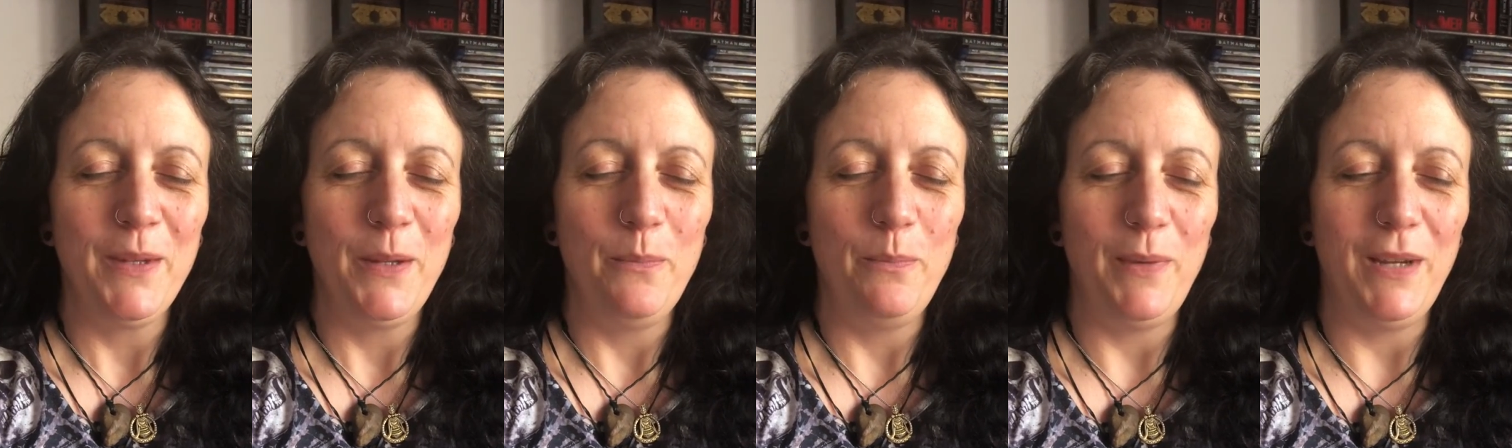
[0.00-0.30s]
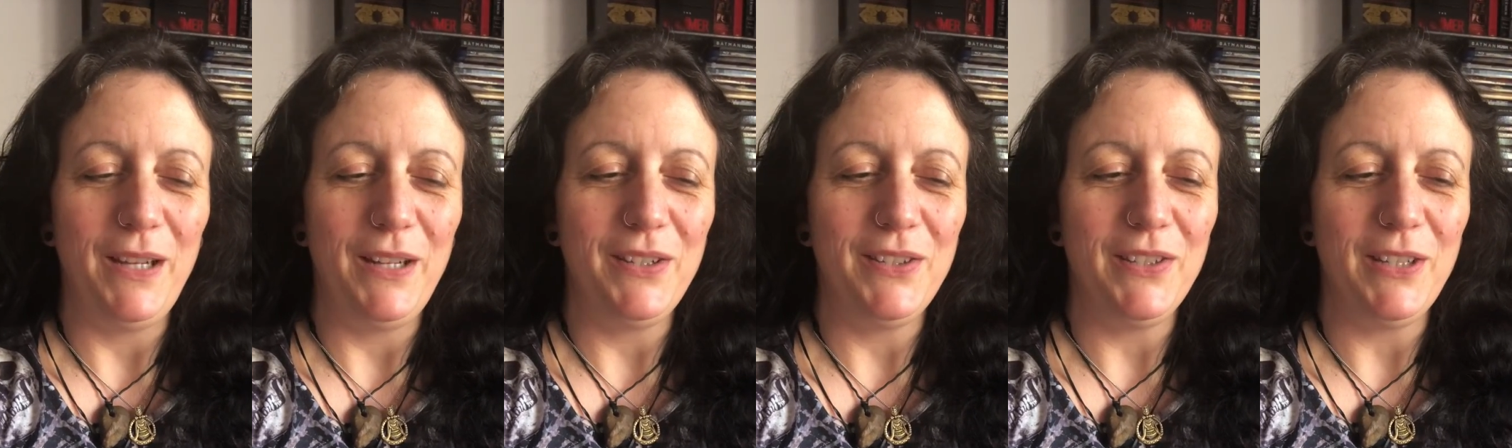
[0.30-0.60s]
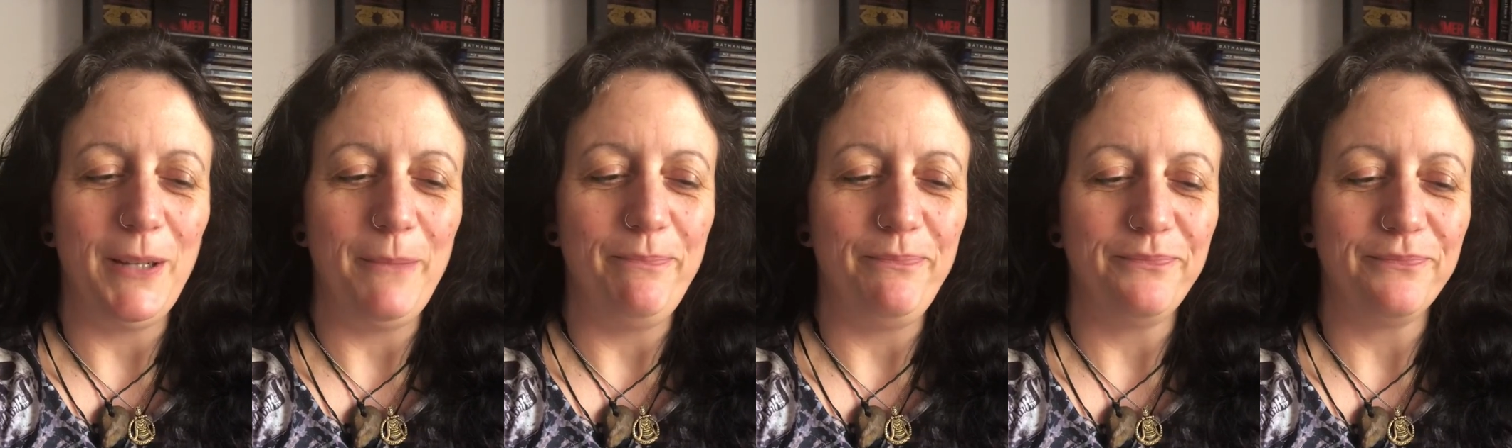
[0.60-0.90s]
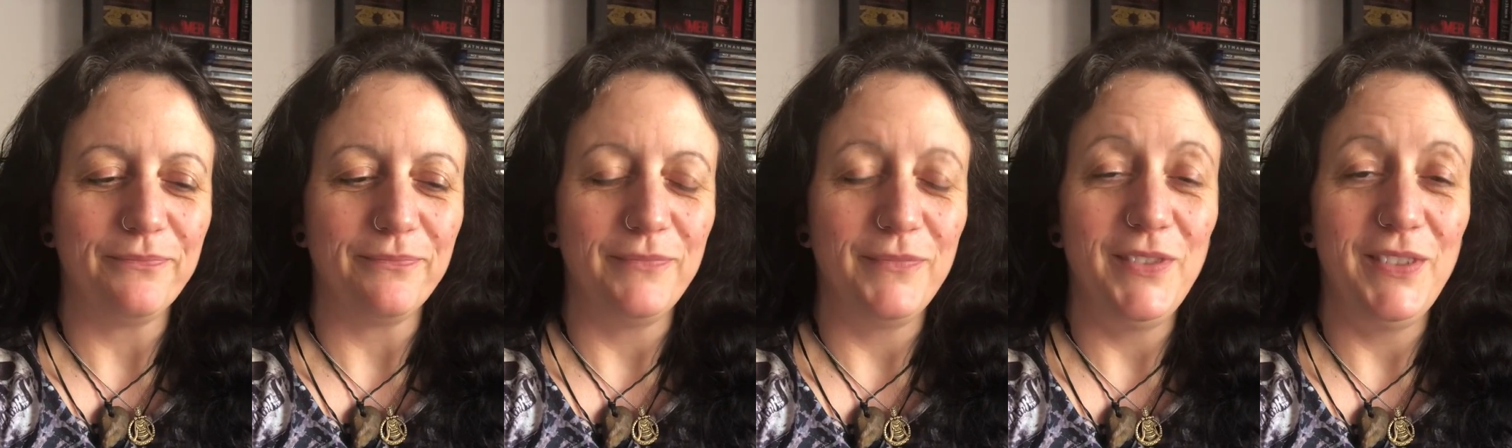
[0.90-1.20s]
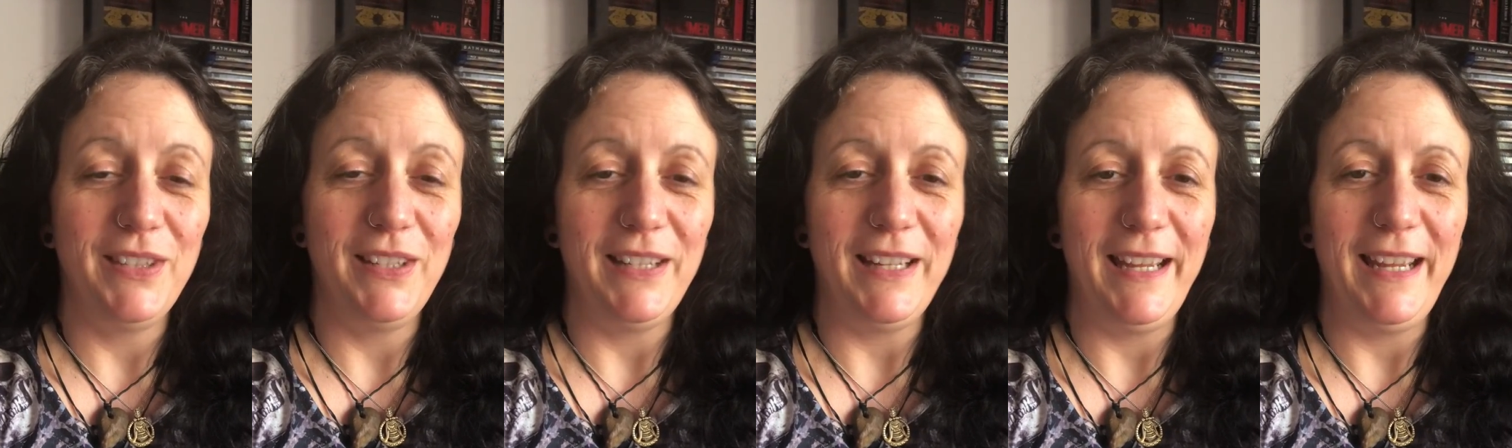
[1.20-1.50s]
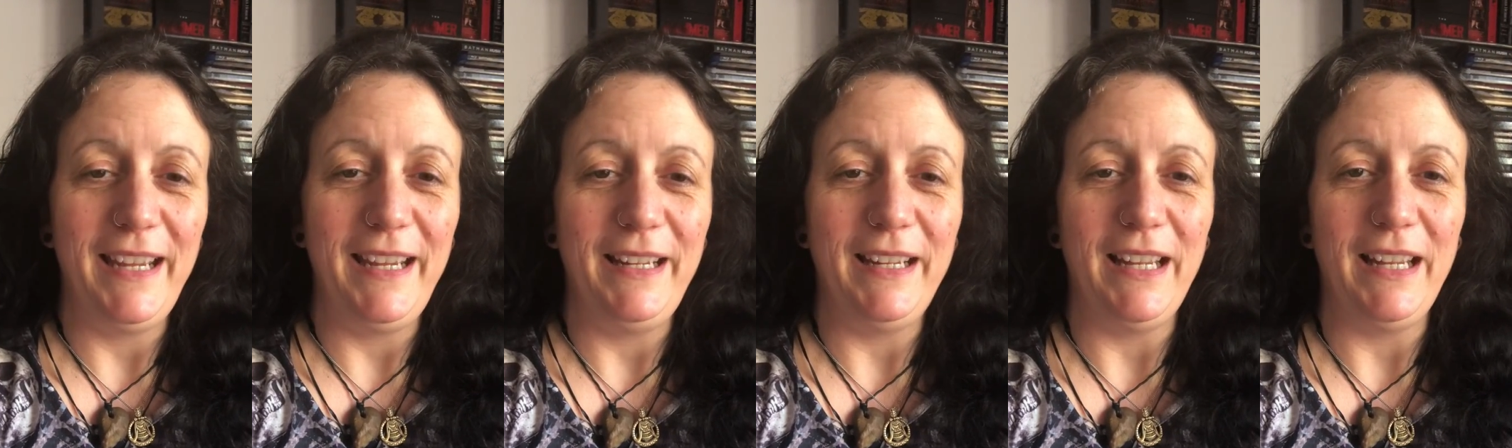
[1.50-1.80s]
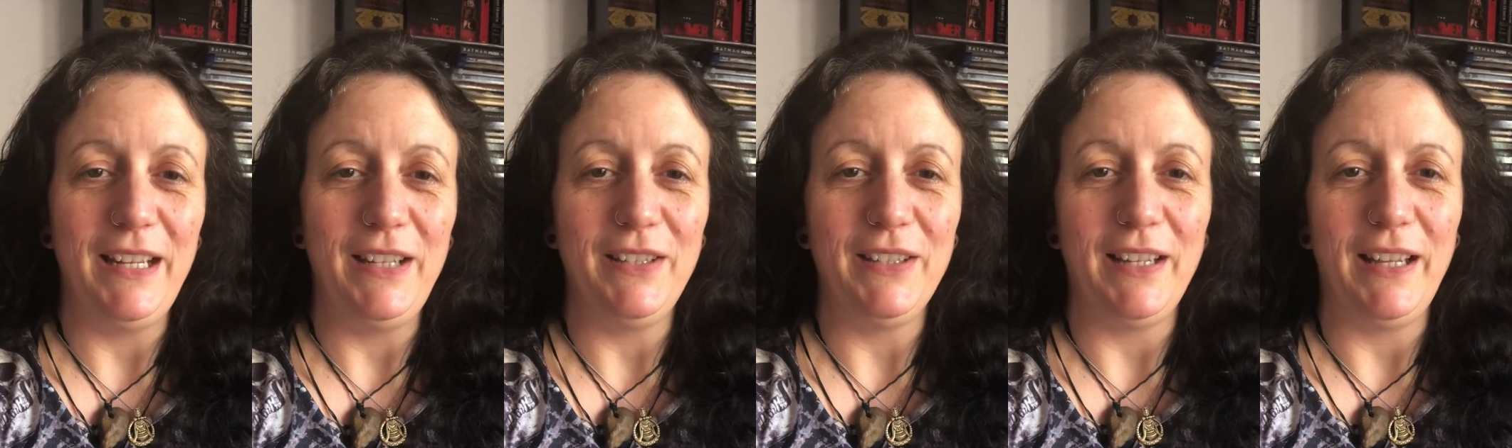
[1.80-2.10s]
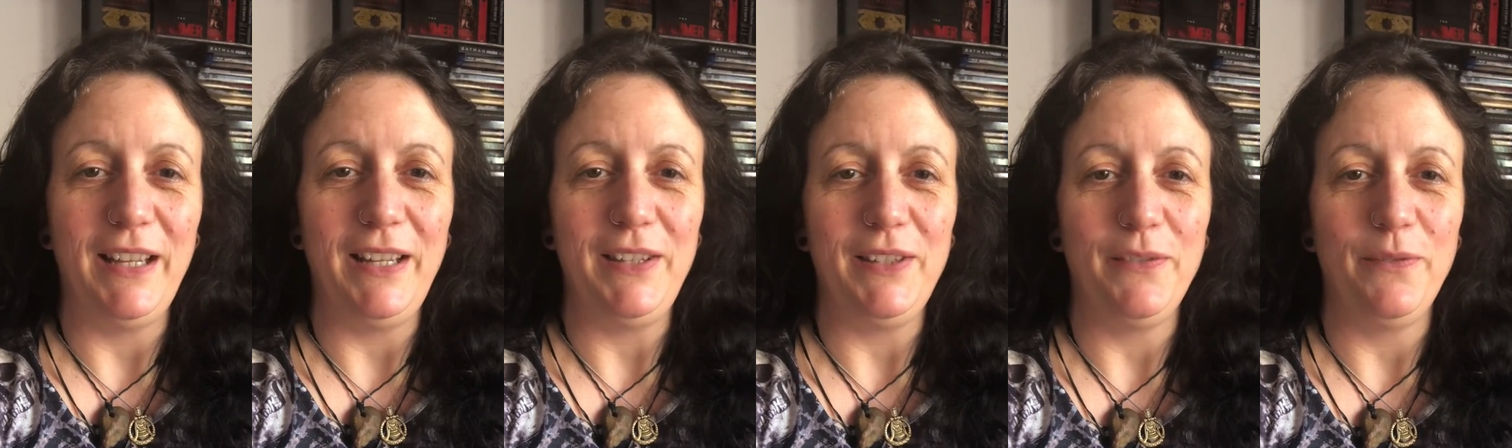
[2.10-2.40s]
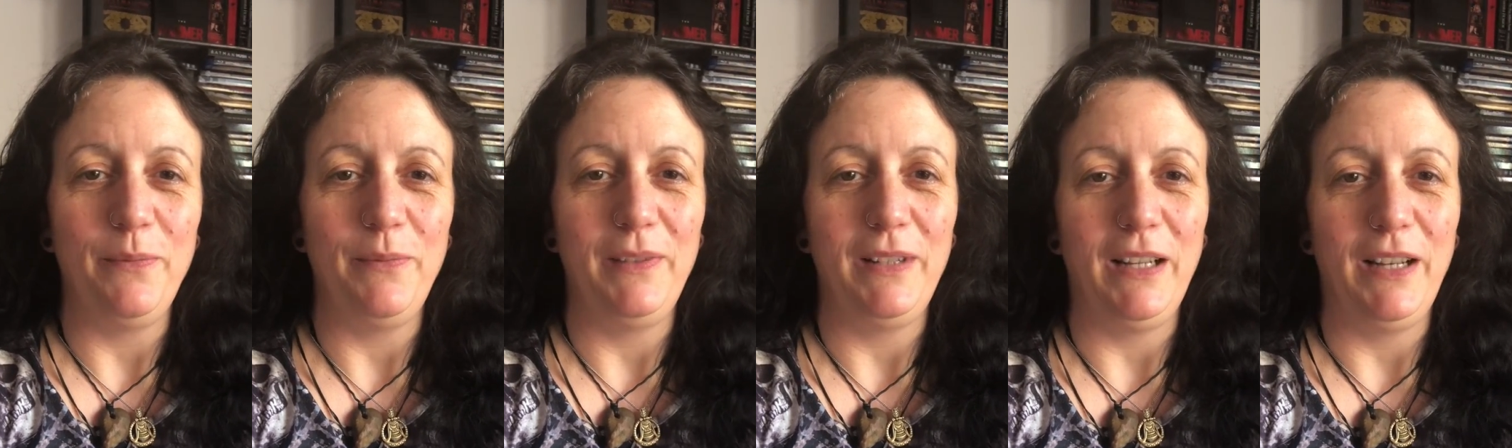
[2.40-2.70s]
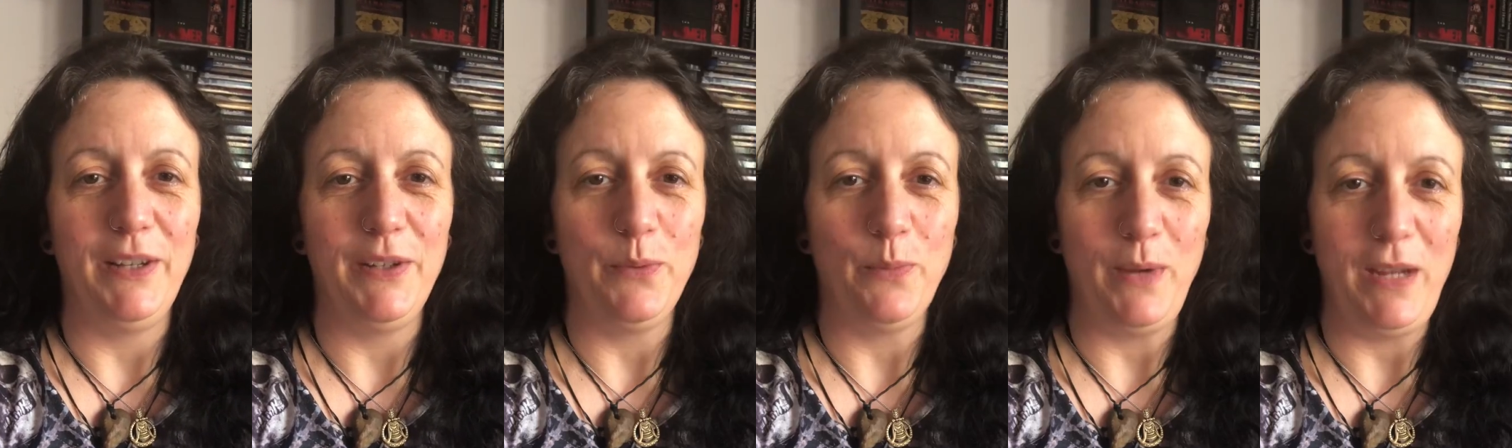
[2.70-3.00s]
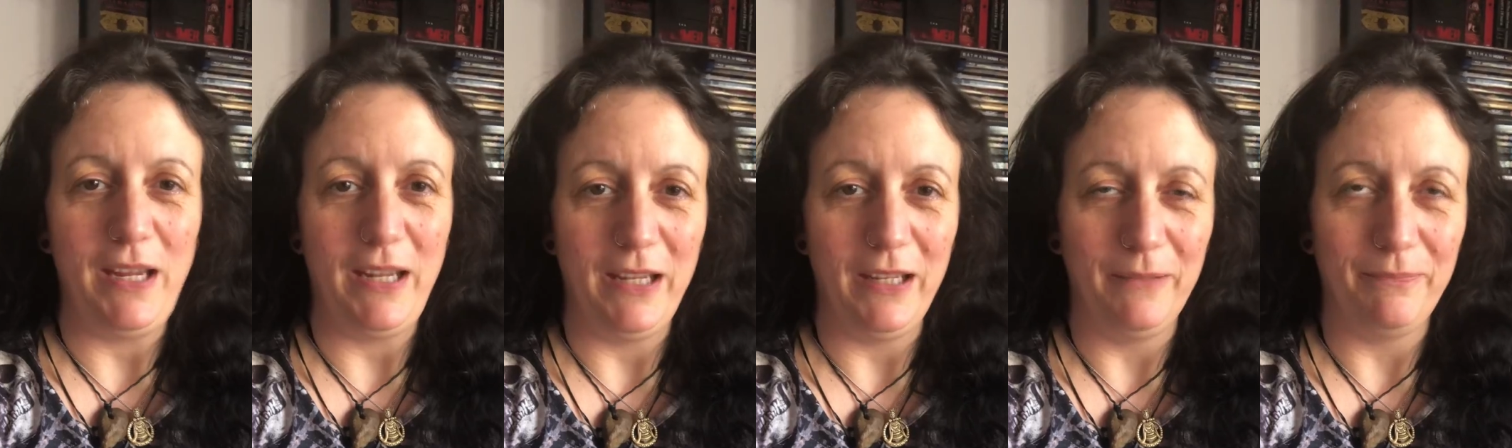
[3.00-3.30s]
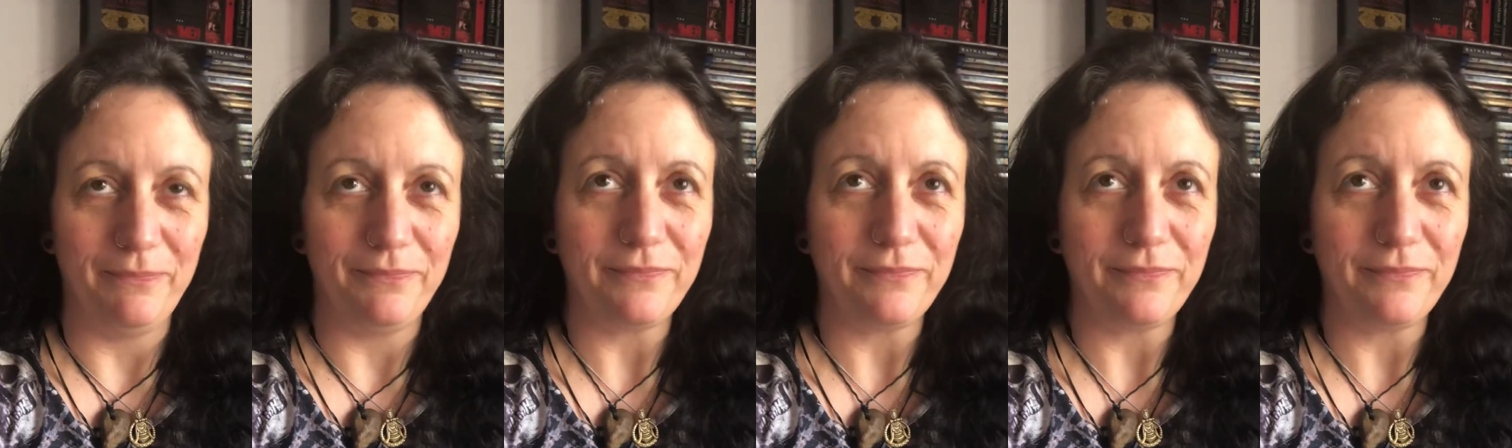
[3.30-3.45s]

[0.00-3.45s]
But today, and as from the last week